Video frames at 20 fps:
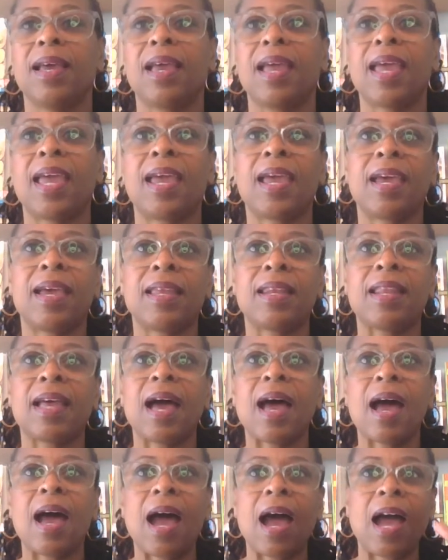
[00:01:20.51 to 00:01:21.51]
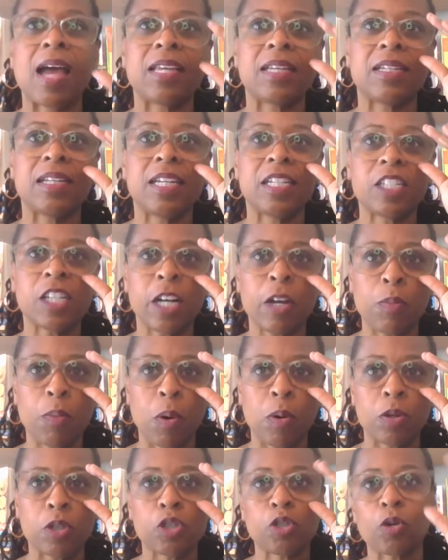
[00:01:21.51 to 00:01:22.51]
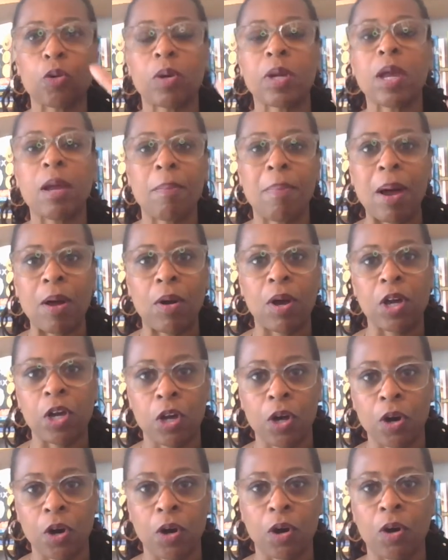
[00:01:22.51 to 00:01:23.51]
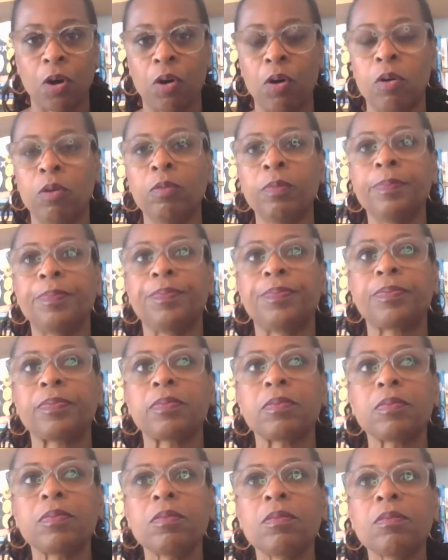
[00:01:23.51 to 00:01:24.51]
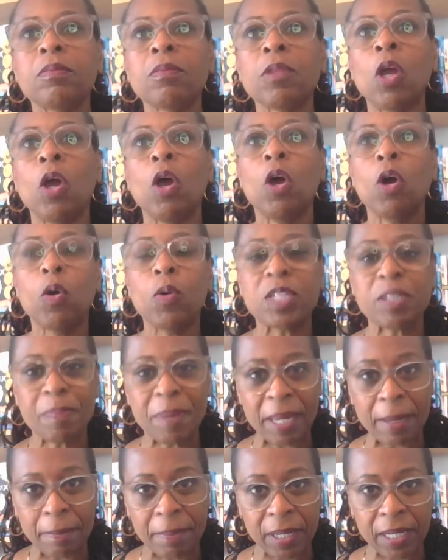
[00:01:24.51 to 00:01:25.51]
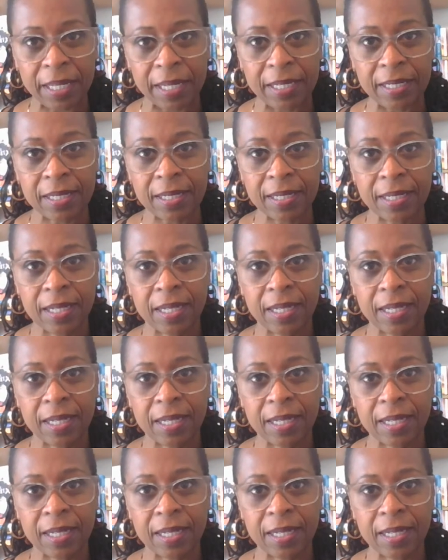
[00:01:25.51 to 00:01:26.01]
And I initially wrote a story about a girl who was being bullied.